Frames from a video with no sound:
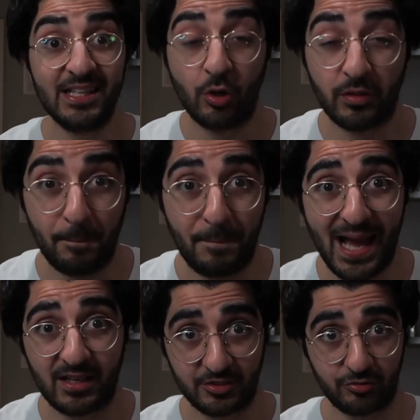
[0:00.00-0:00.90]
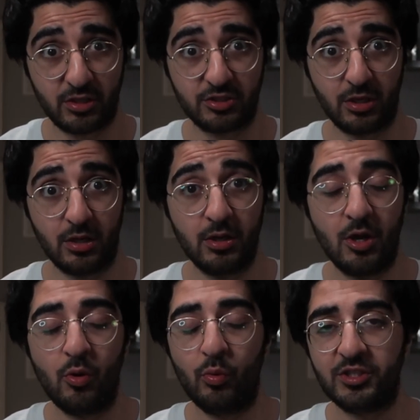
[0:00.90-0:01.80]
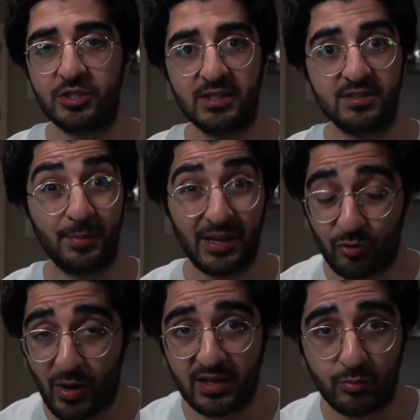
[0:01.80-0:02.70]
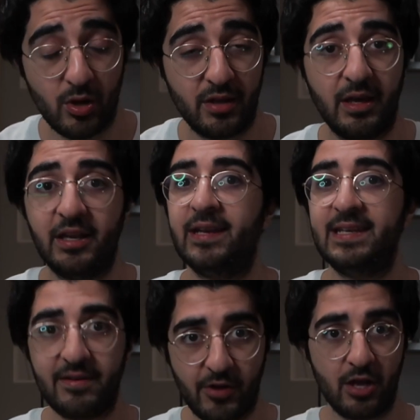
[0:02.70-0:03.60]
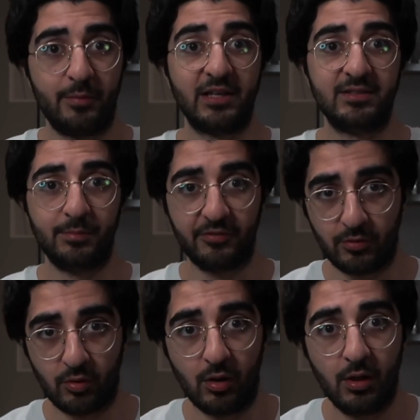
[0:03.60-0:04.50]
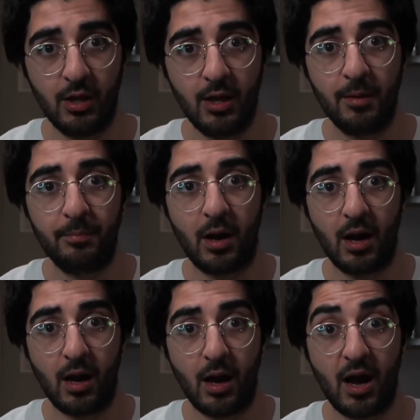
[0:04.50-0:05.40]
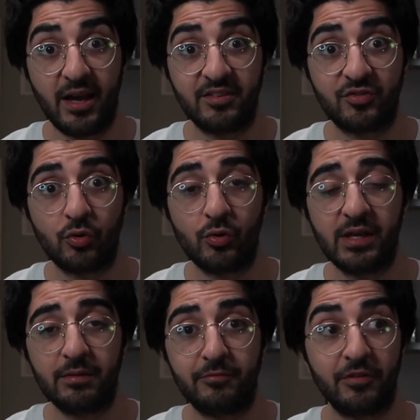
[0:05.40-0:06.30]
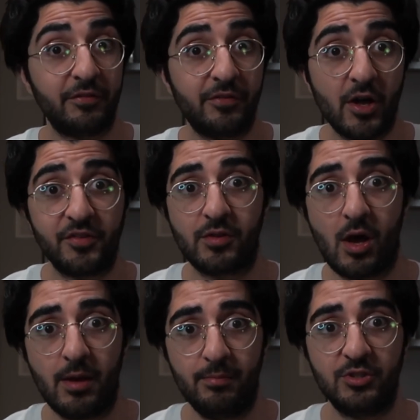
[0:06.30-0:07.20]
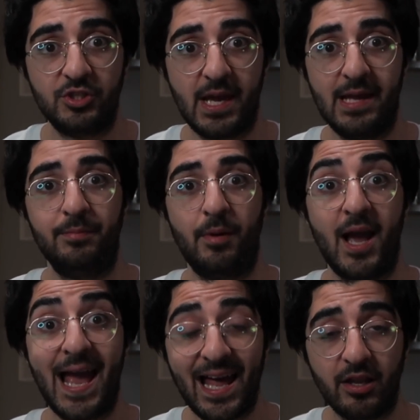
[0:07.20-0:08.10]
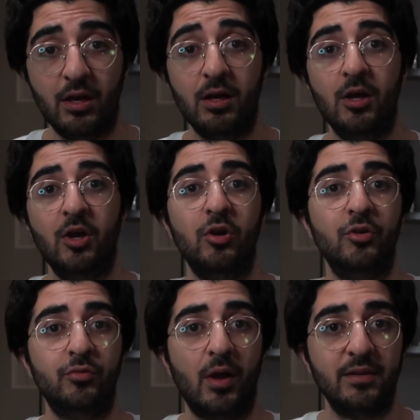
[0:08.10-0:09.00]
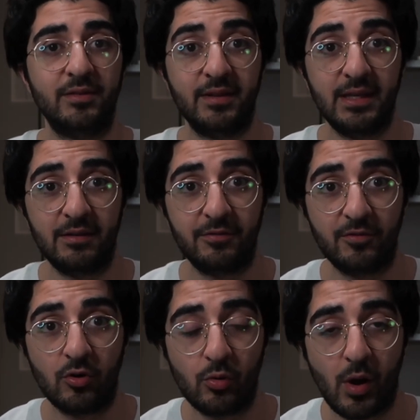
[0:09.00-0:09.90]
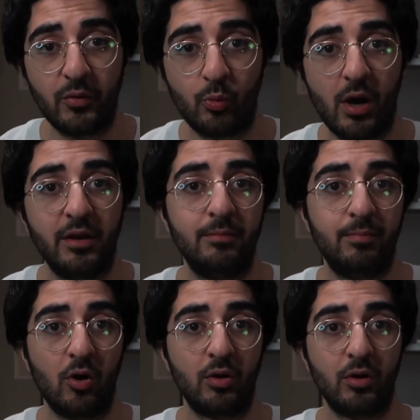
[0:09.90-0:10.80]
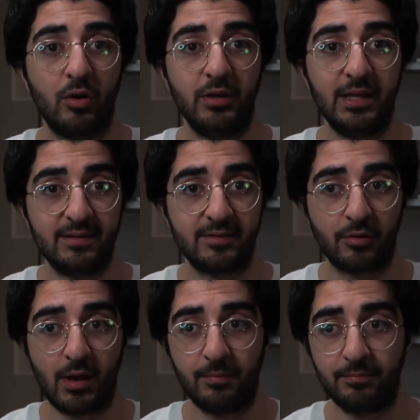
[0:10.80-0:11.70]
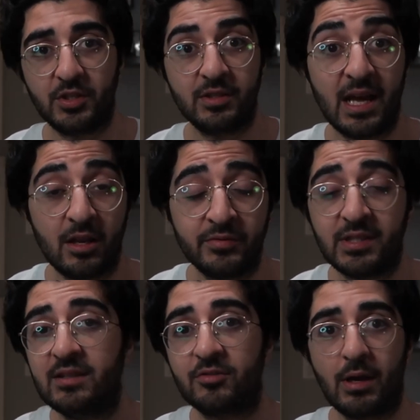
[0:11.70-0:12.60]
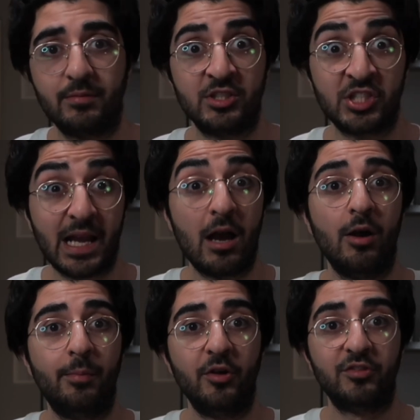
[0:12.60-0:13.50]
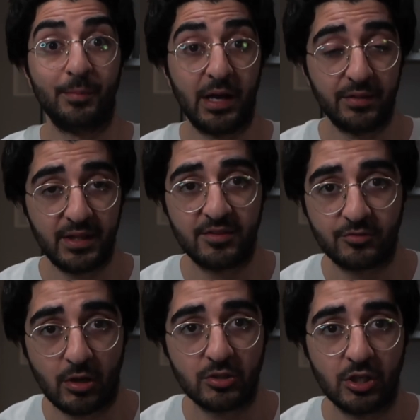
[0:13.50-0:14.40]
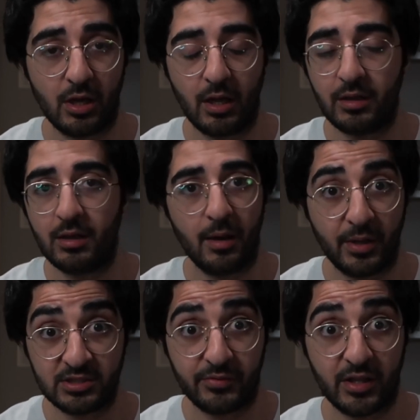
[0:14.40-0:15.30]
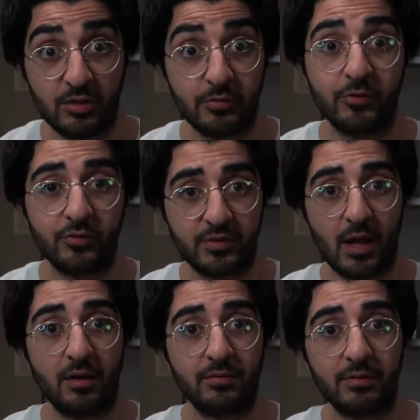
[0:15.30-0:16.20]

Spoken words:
you've got the back structure, which is a bit of a random one and I'd never heard about it before. But I saw it for the first time shared by Hannah, who runs the 411 blog on Instagram. You can head over to Instagram to check out her post about this structure and a bunch of other useful stuff.